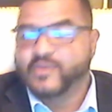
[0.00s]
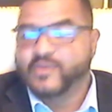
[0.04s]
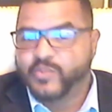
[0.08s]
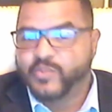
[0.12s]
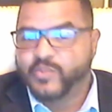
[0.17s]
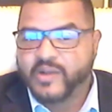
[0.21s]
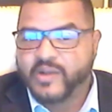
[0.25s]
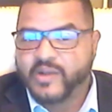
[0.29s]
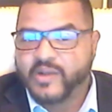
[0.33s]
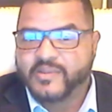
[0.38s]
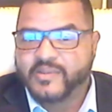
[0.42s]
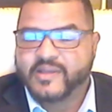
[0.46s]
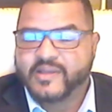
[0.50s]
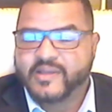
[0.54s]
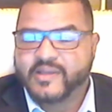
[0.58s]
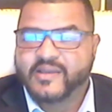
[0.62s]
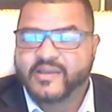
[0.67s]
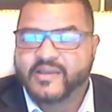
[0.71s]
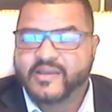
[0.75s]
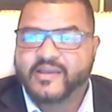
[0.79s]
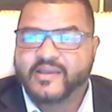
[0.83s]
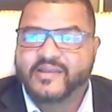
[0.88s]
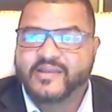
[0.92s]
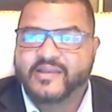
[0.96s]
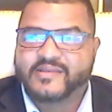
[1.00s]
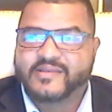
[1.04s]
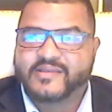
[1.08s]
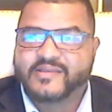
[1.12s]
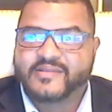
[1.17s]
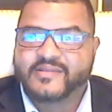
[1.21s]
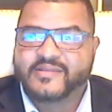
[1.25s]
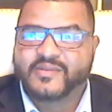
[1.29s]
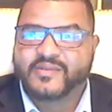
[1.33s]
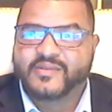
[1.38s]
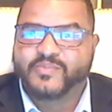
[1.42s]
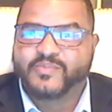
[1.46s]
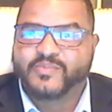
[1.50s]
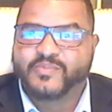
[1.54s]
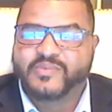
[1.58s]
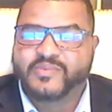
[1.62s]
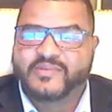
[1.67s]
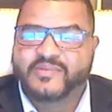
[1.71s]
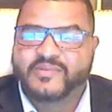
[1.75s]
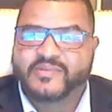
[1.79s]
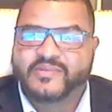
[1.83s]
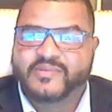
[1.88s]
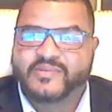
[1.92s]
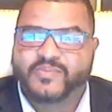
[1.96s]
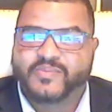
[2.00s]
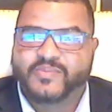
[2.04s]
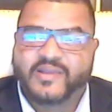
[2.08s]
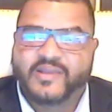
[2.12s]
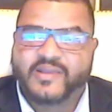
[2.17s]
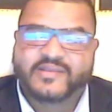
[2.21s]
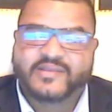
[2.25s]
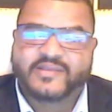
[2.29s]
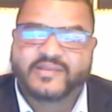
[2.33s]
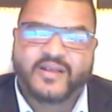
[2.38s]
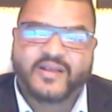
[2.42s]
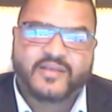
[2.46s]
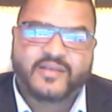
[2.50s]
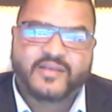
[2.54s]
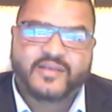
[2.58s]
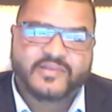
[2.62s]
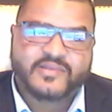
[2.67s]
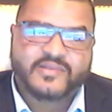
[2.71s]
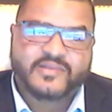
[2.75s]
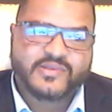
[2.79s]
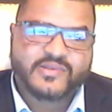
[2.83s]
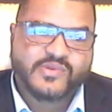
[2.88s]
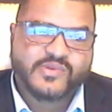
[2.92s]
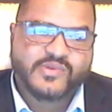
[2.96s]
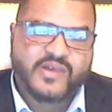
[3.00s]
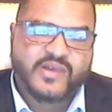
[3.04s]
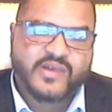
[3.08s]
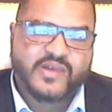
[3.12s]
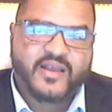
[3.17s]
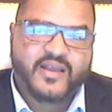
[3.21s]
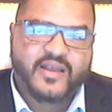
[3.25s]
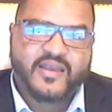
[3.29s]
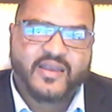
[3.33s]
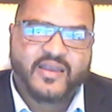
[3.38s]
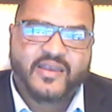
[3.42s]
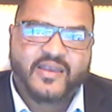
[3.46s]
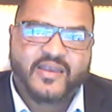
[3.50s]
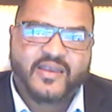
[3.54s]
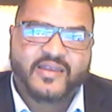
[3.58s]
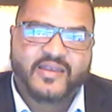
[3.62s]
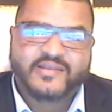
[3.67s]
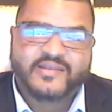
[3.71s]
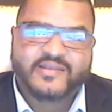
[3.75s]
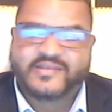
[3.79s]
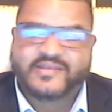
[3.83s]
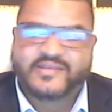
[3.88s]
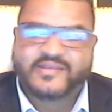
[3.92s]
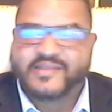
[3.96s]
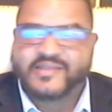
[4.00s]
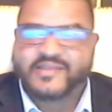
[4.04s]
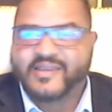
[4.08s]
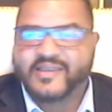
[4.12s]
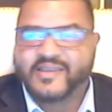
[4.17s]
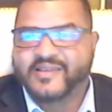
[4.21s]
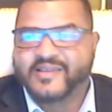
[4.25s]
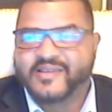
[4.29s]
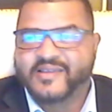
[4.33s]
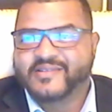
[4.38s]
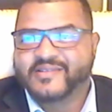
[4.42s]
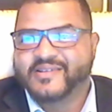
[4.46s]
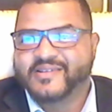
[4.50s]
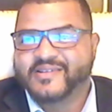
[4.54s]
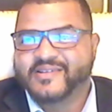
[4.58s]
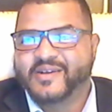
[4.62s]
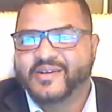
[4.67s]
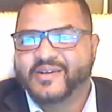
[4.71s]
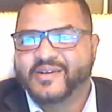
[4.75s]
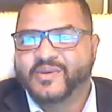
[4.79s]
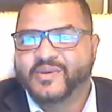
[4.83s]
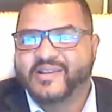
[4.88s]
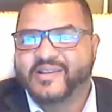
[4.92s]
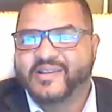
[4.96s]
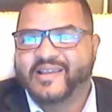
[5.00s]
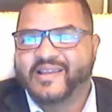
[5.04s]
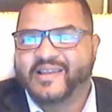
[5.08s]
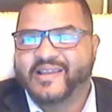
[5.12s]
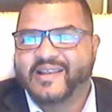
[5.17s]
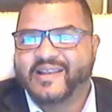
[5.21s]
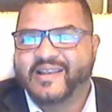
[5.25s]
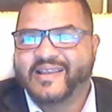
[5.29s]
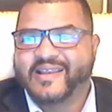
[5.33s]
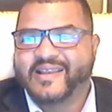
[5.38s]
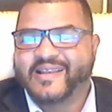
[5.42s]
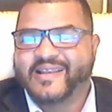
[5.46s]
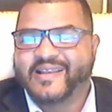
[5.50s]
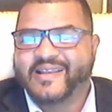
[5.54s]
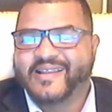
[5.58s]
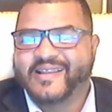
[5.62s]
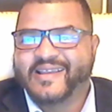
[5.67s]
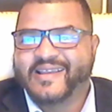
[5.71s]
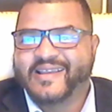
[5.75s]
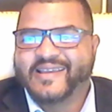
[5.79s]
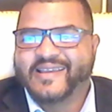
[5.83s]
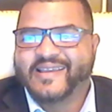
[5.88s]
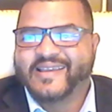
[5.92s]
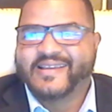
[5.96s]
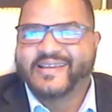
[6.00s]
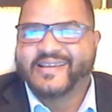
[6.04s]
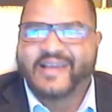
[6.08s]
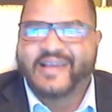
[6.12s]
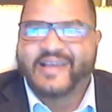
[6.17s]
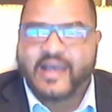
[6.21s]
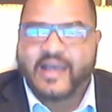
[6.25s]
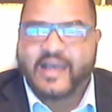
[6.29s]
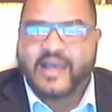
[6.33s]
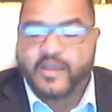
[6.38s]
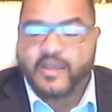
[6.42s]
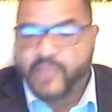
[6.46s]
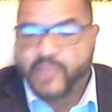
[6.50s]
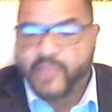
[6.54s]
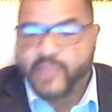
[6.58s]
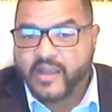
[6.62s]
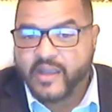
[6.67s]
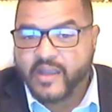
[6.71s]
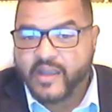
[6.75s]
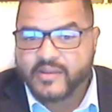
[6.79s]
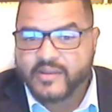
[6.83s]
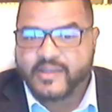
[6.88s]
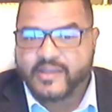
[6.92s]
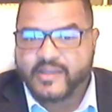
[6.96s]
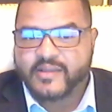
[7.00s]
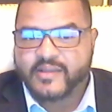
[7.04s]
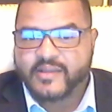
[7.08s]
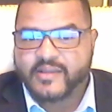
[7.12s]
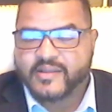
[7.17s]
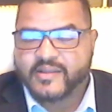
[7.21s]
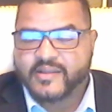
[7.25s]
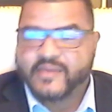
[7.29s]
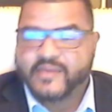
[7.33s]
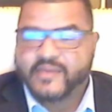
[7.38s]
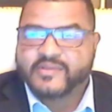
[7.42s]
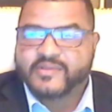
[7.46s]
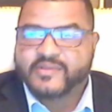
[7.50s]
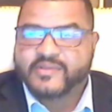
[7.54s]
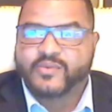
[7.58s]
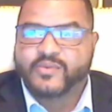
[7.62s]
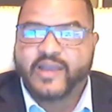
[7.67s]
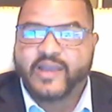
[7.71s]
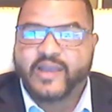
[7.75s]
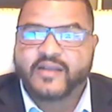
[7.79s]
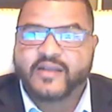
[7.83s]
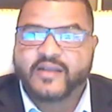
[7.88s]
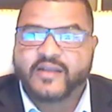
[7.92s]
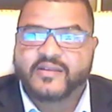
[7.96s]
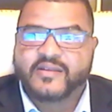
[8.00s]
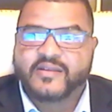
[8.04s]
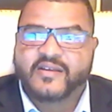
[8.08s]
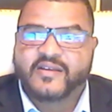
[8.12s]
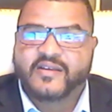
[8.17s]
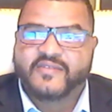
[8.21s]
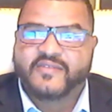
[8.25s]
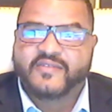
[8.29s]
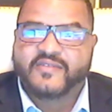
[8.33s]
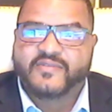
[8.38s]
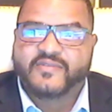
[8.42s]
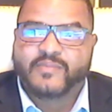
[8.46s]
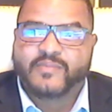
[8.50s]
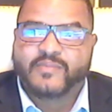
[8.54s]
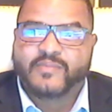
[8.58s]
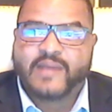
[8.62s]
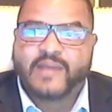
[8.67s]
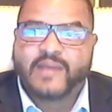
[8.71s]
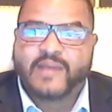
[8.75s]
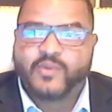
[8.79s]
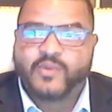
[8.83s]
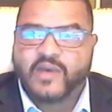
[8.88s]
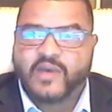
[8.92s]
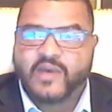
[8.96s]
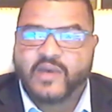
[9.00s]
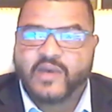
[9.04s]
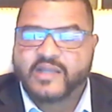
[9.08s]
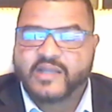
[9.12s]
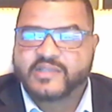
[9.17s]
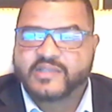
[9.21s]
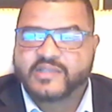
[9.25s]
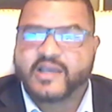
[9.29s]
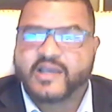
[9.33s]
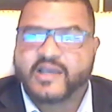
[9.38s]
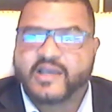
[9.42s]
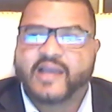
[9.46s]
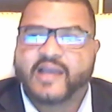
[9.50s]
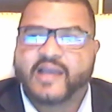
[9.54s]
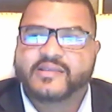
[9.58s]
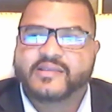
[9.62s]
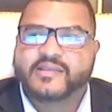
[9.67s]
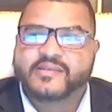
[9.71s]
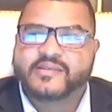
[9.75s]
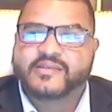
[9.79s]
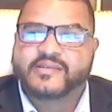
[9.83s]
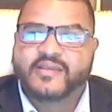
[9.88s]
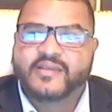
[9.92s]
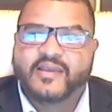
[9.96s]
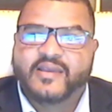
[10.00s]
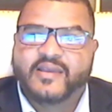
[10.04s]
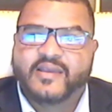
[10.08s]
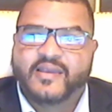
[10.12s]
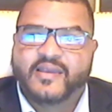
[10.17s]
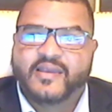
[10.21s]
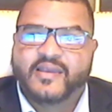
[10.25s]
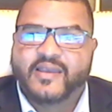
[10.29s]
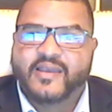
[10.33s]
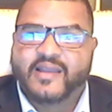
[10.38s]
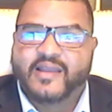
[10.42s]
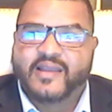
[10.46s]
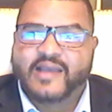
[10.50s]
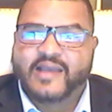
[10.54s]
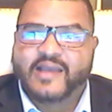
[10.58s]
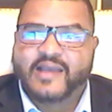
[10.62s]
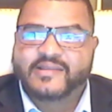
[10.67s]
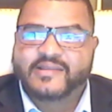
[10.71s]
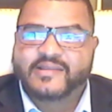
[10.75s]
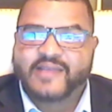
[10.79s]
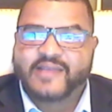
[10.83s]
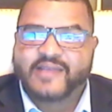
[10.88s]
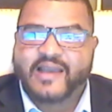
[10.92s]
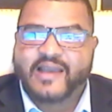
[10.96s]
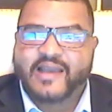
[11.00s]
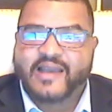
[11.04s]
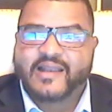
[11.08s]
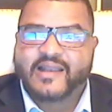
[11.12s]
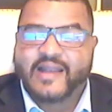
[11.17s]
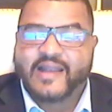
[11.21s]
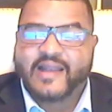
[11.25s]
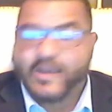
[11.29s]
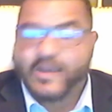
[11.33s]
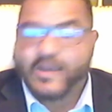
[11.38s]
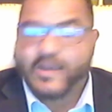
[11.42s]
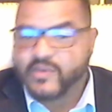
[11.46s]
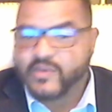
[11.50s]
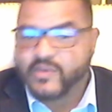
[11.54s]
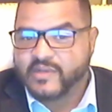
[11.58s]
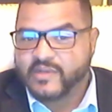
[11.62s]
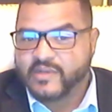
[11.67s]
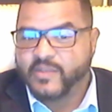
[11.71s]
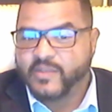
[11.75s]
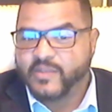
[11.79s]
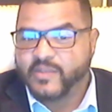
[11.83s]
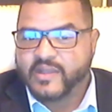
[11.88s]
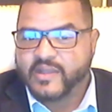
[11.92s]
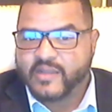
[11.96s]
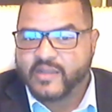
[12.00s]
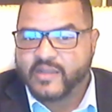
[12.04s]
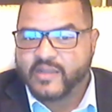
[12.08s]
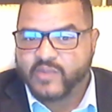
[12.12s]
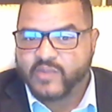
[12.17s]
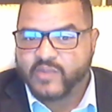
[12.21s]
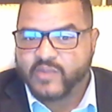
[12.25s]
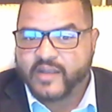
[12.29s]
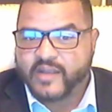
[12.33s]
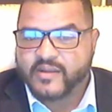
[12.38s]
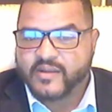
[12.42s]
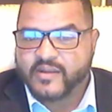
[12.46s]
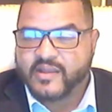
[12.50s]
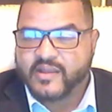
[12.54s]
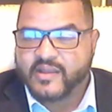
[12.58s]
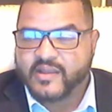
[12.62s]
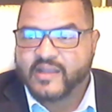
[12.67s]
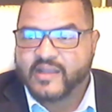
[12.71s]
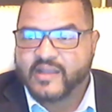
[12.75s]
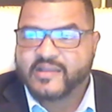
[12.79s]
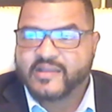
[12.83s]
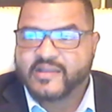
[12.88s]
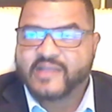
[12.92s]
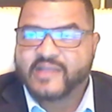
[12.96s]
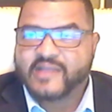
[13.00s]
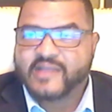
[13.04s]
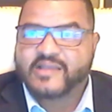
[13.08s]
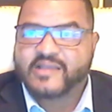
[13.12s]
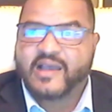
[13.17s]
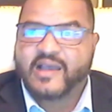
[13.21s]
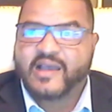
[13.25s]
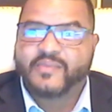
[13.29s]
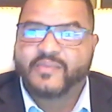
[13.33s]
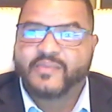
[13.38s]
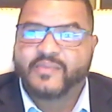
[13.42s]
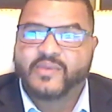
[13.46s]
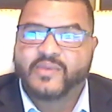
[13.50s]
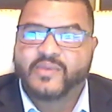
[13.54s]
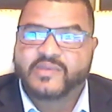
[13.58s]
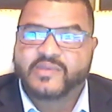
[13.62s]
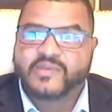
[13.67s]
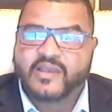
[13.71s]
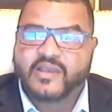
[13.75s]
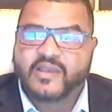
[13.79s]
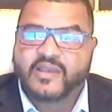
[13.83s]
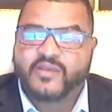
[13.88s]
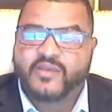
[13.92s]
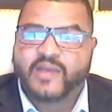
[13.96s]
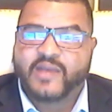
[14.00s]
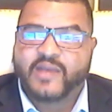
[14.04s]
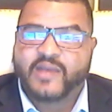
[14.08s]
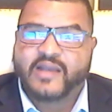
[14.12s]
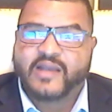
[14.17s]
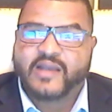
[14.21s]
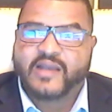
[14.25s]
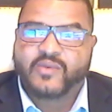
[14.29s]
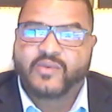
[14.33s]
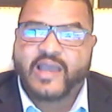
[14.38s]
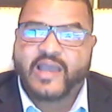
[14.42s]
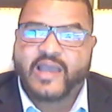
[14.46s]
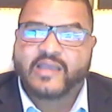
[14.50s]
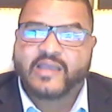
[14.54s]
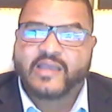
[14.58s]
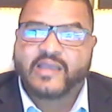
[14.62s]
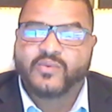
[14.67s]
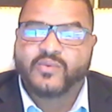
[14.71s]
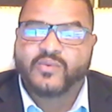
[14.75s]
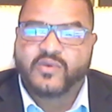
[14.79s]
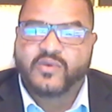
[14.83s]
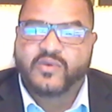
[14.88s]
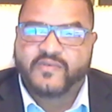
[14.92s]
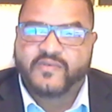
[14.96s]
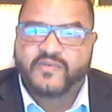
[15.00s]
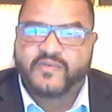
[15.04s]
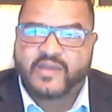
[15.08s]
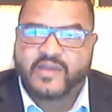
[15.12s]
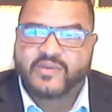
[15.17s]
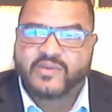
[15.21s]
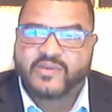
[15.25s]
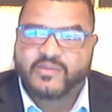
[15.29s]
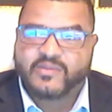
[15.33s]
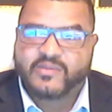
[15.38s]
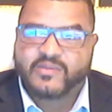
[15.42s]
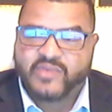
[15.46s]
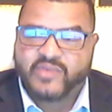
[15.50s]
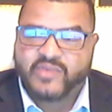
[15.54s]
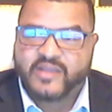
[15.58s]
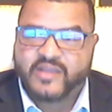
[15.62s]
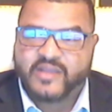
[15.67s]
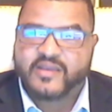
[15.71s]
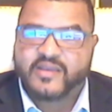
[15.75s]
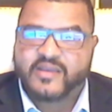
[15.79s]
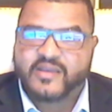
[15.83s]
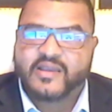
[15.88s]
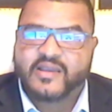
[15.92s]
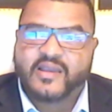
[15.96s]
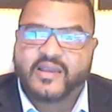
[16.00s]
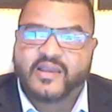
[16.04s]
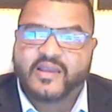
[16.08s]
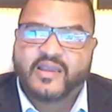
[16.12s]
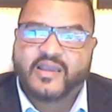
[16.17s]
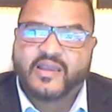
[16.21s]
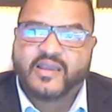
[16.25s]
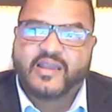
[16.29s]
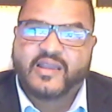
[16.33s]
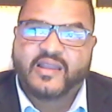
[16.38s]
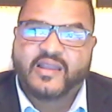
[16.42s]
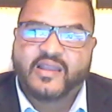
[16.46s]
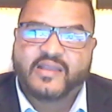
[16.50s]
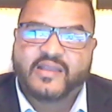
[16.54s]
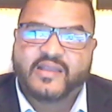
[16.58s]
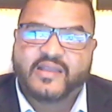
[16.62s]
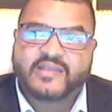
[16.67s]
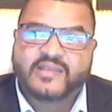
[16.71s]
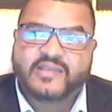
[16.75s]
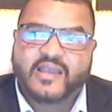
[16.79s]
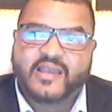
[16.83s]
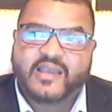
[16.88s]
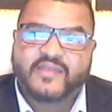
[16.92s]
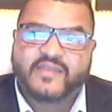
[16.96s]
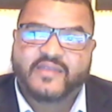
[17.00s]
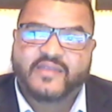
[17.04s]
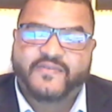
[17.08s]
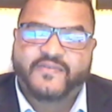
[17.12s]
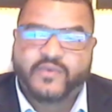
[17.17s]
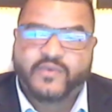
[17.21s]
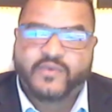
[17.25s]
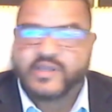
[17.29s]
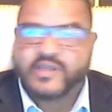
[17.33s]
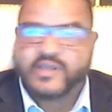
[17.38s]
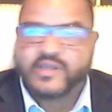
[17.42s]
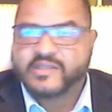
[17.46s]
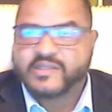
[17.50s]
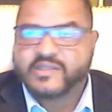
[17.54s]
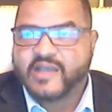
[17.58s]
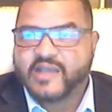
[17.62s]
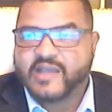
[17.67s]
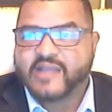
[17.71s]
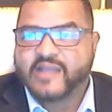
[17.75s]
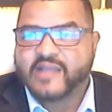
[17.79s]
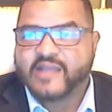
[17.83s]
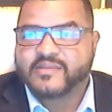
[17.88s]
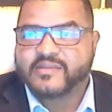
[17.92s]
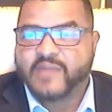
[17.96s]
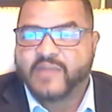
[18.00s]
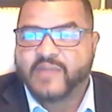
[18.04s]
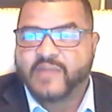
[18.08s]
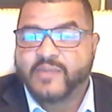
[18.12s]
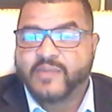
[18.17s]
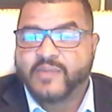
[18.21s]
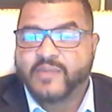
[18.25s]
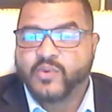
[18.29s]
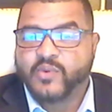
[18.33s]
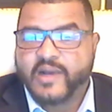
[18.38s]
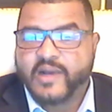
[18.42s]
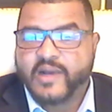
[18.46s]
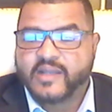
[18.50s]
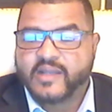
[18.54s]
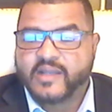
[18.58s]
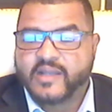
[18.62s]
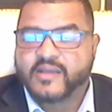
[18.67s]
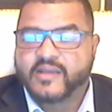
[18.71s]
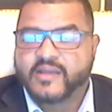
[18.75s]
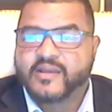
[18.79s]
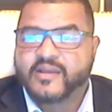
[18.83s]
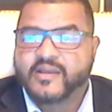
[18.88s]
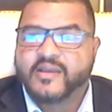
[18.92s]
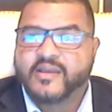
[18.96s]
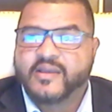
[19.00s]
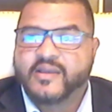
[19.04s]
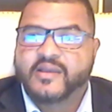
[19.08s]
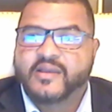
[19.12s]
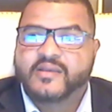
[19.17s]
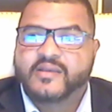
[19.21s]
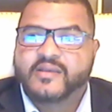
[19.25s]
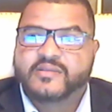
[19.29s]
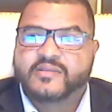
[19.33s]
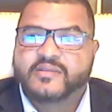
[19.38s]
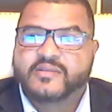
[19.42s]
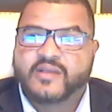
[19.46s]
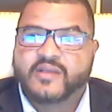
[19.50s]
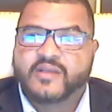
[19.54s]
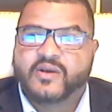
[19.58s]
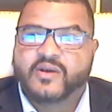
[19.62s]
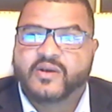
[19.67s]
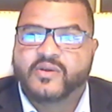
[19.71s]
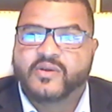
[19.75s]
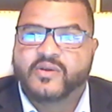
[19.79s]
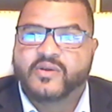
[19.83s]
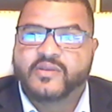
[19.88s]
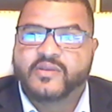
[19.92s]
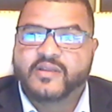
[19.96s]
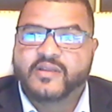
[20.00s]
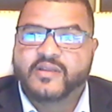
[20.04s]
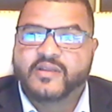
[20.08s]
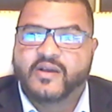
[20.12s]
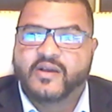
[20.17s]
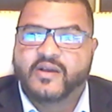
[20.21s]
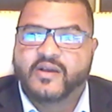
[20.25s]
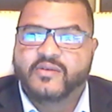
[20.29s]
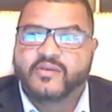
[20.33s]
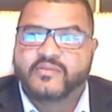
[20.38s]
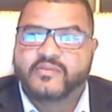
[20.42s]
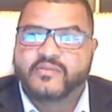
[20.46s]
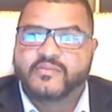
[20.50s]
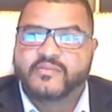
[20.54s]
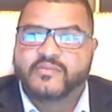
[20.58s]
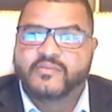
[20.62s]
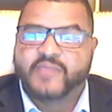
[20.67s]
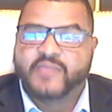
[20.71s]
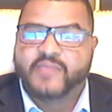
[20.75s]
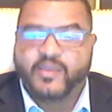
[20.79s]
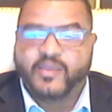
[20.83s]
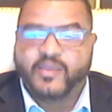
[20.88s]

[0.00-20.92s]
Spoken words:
Republic in this little place called Sosua. And this is 10 years ago. And apparently there was a record of marijuana shots. And I decided that I wanted to beat that record. And at that time, it was held by an Iraqi war veteran, a brother, and he had taken 40 shots of marijuana. So, me